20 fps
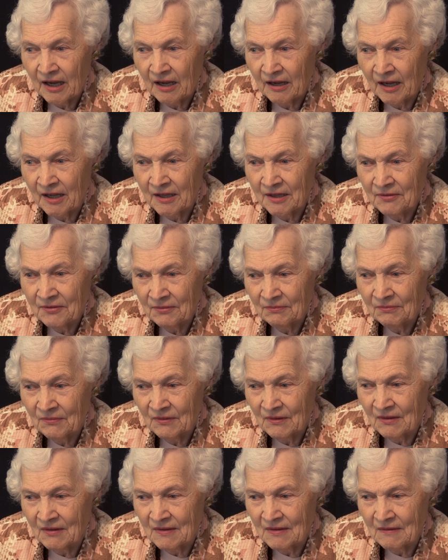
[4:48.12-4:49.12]
I
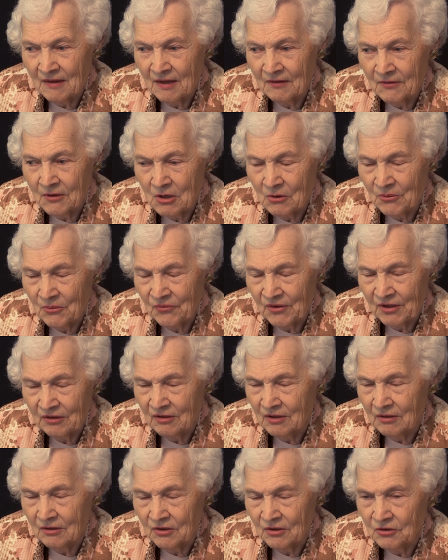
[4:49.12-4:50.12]
don't
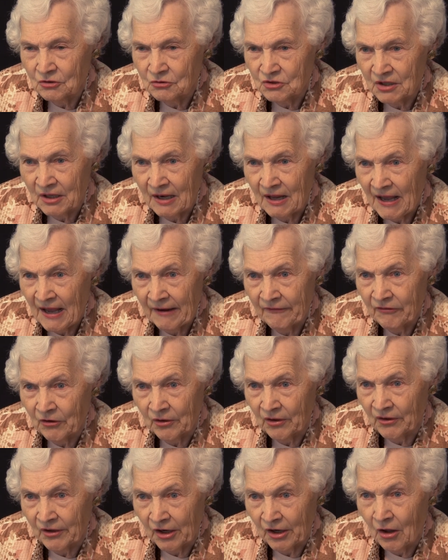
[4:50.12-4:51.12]
think you should have
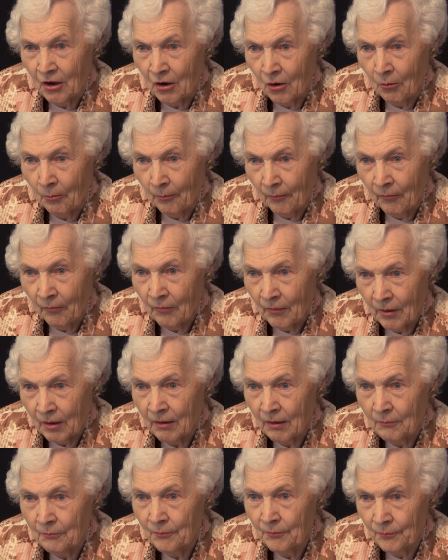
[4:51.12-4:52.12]
her at home.
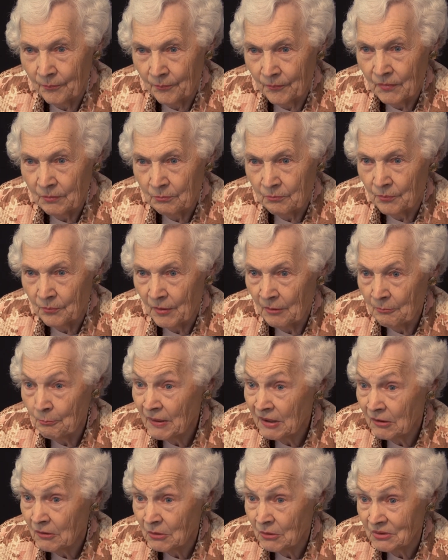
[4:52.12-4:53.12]

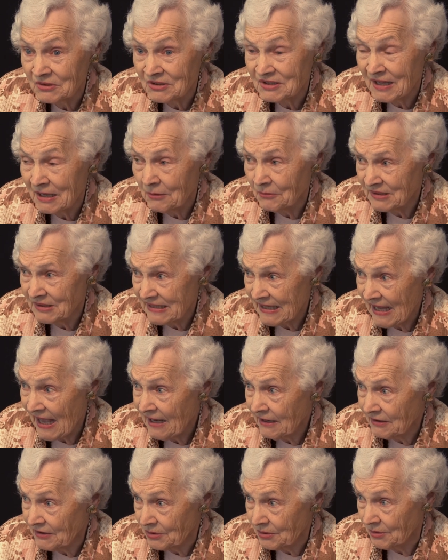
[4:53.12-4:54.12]
But of course that was the
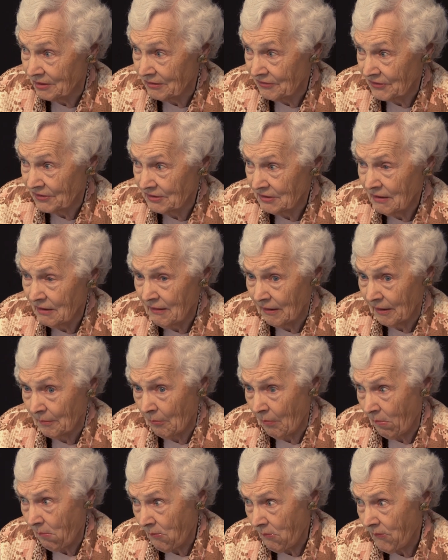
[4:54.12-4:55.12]
attitude at the
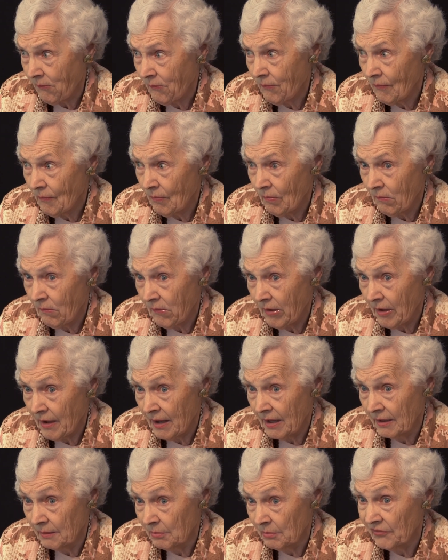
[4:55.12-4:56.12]
time
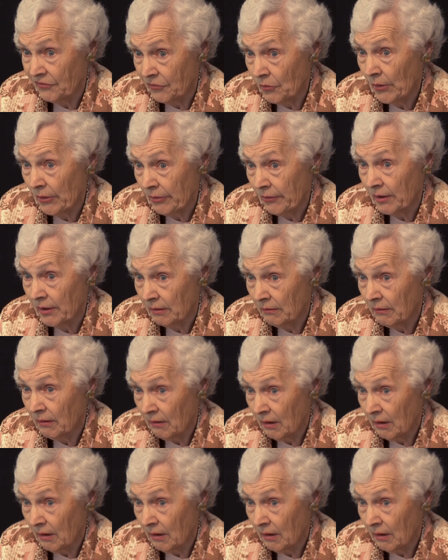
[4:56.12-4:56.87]
and before that.